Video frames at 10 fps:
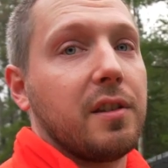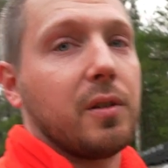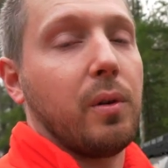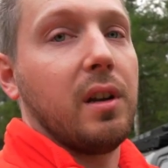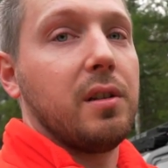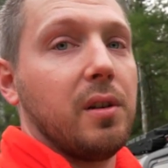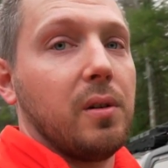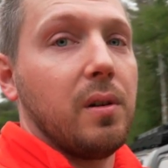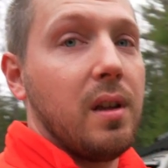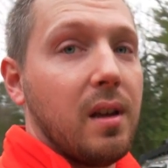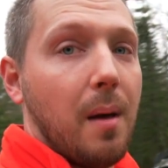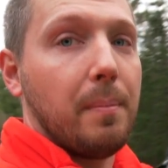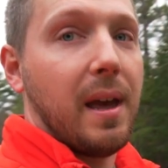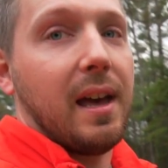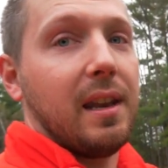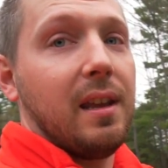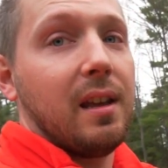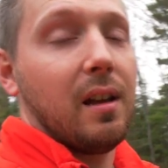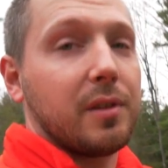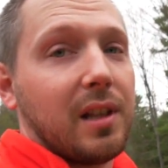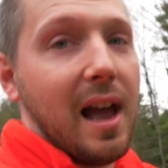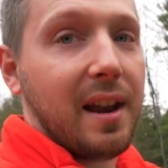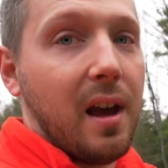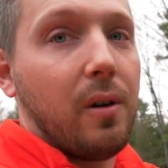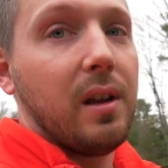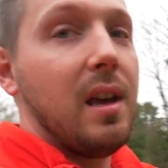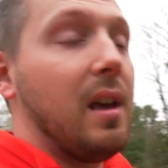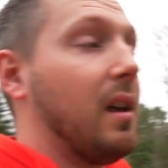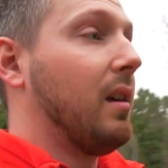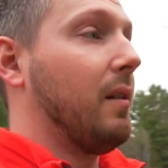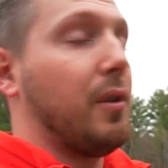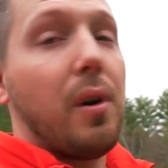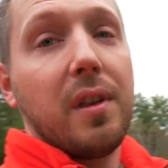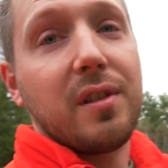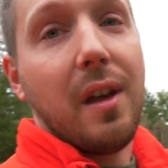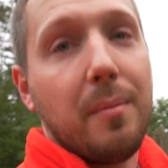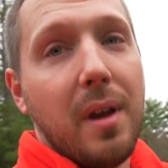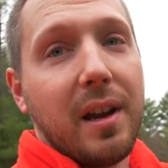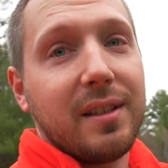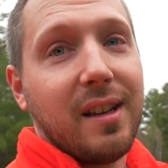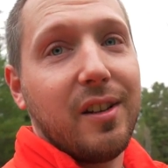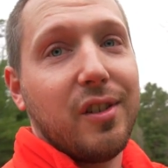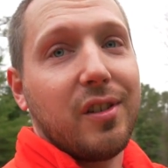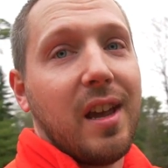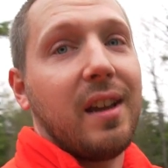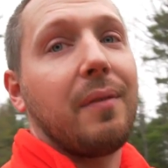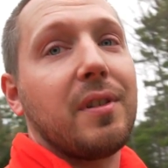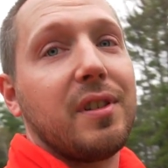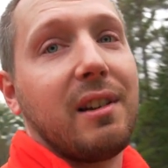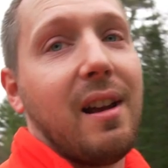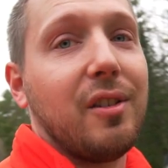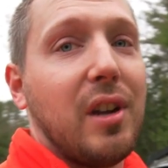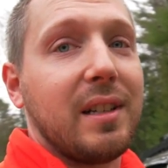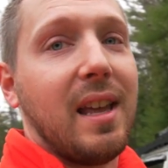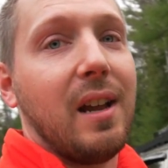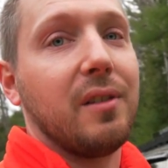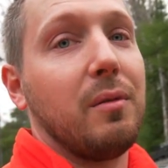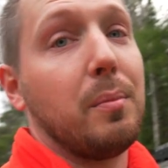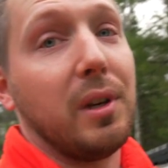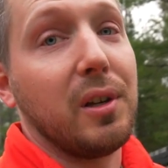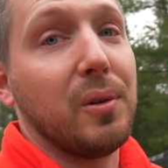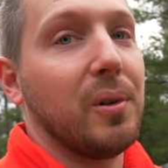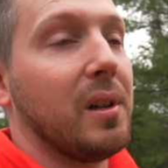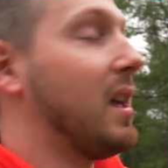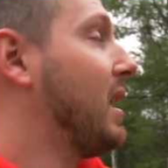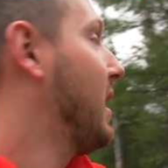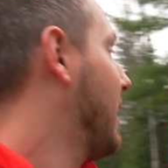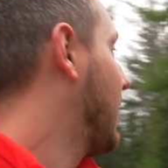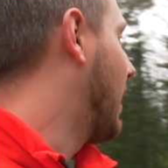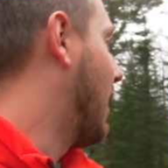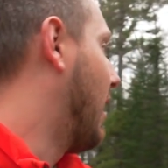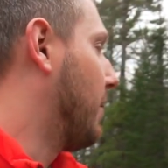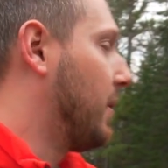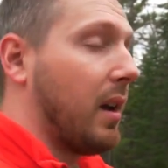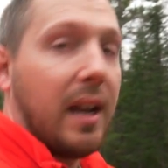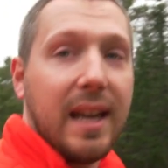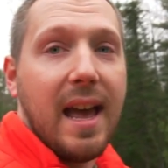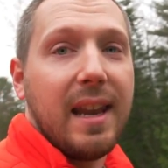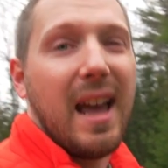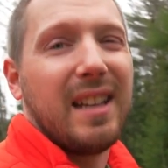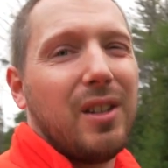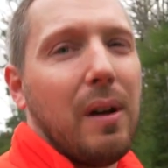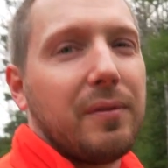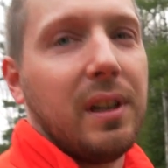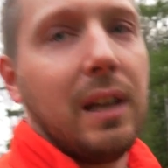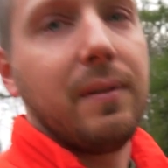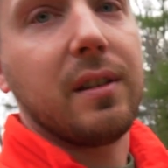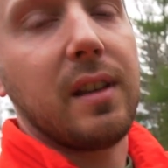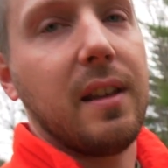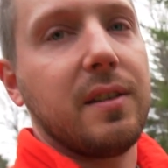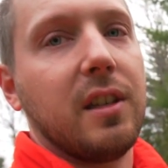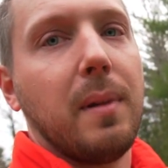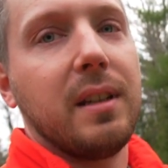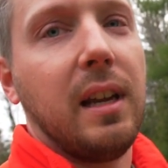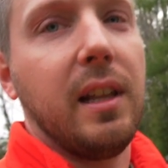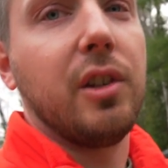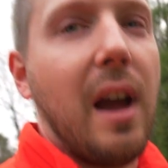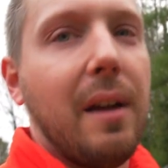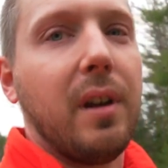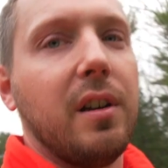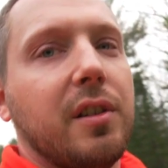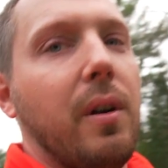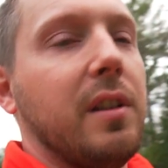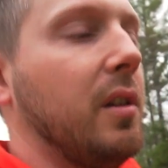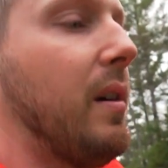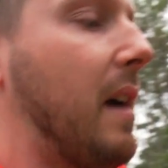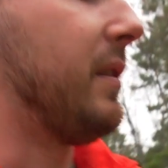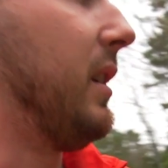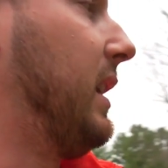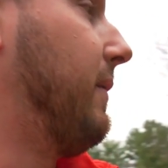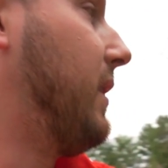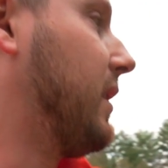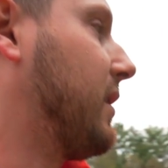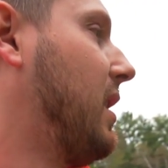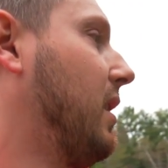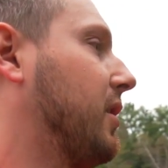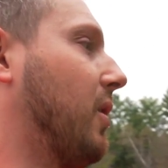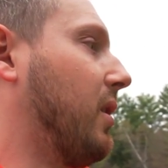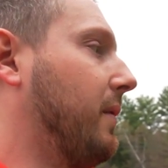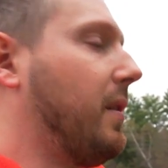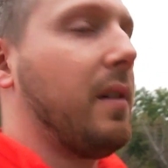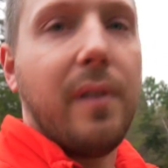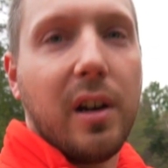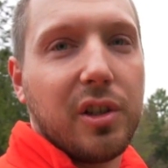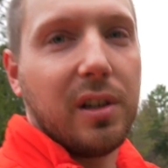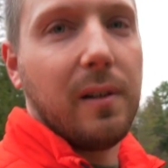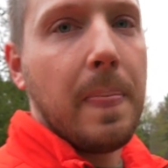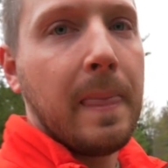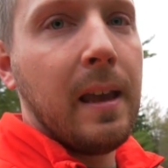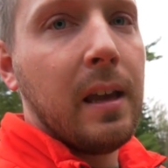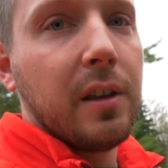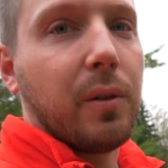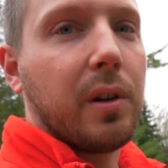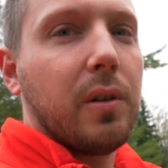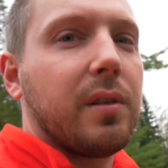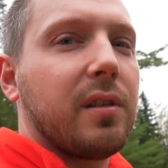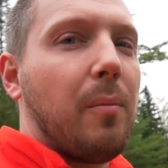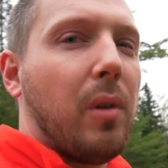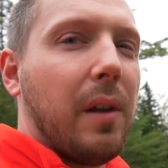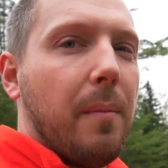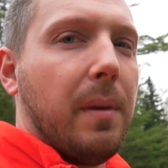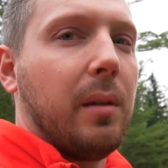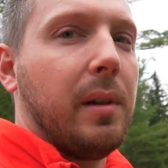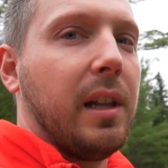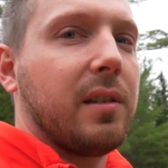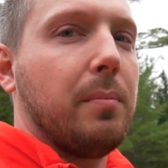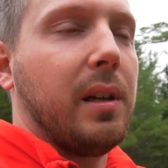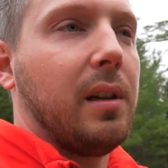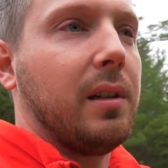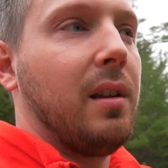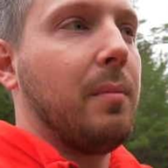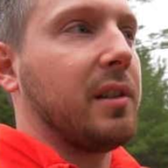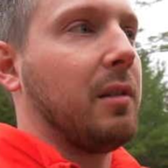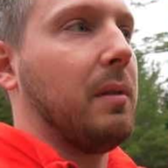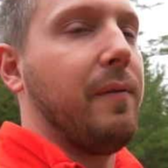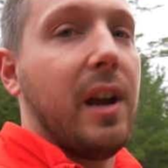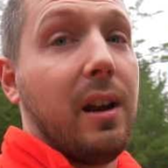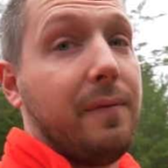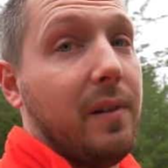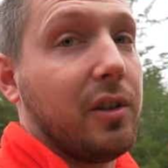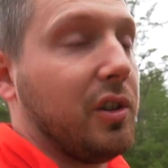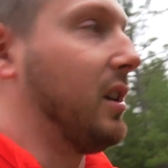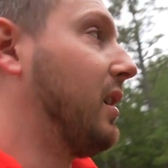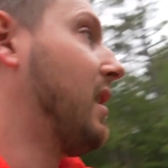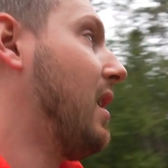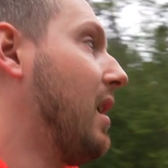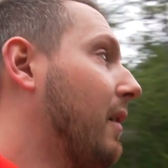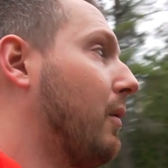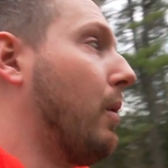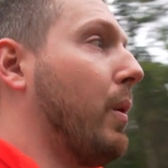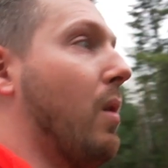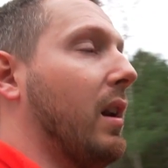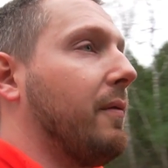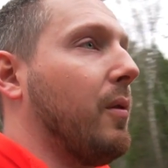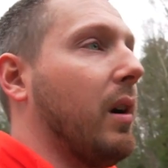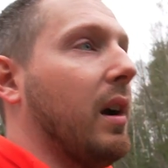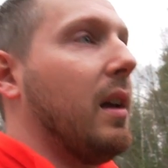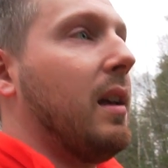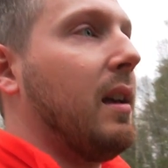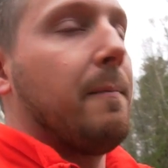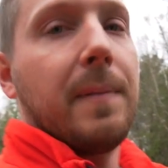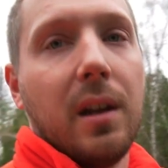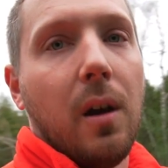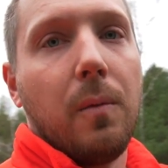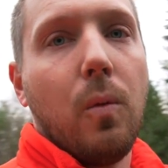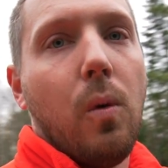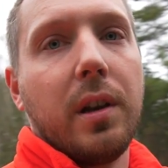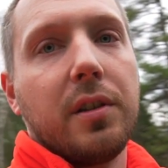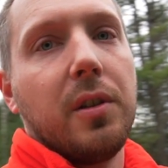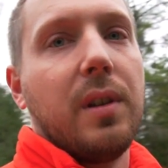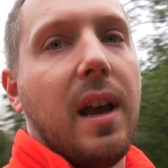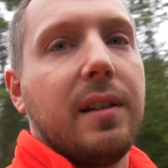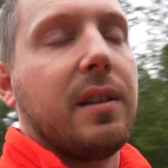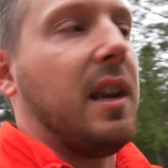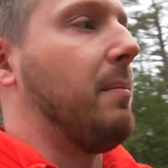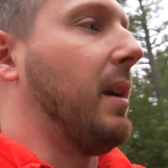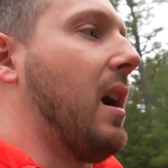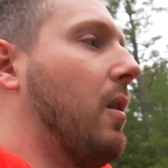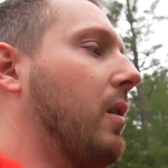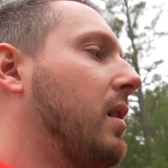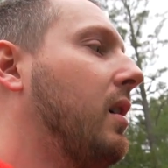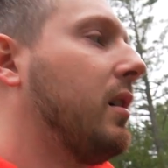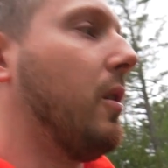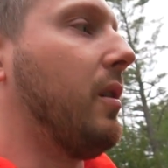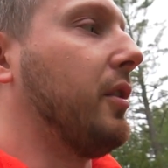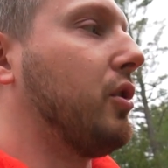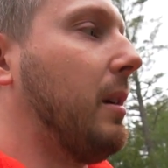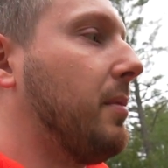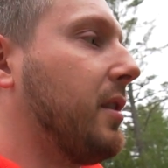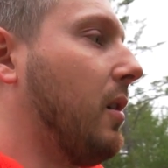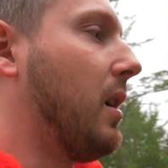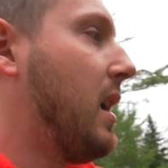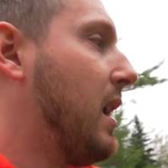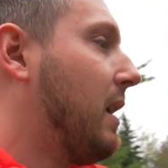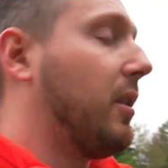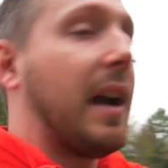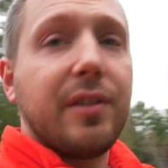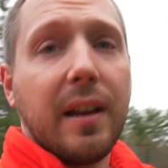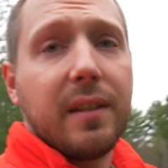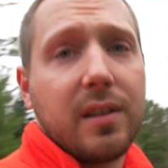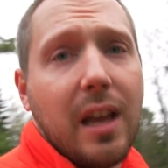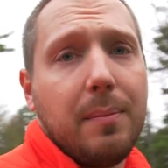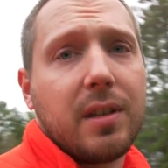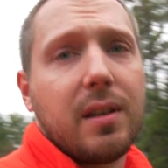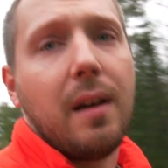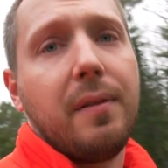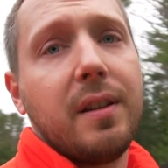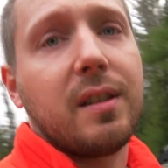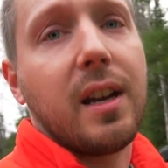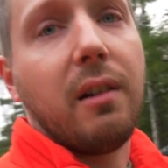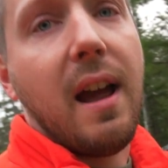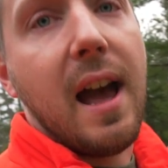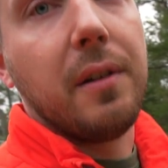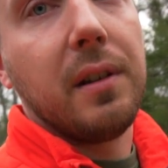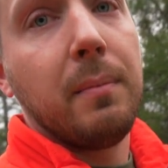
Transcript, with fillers: So we're going to do a bed, a slide out, few other stuff I'm not going to tell you just yet. You have to stick around and check that out. It's going to be pretty cool. Um, again, I do have to leave this. This is my daily driver, so I do have to leave this sort of functional. So we're gonna do a somewhat of a minimalist build, but it's gonna be very functional for what we want it for. You know, one or two nights camping out, going on trips. So if you guys like this type of stuff, stick around.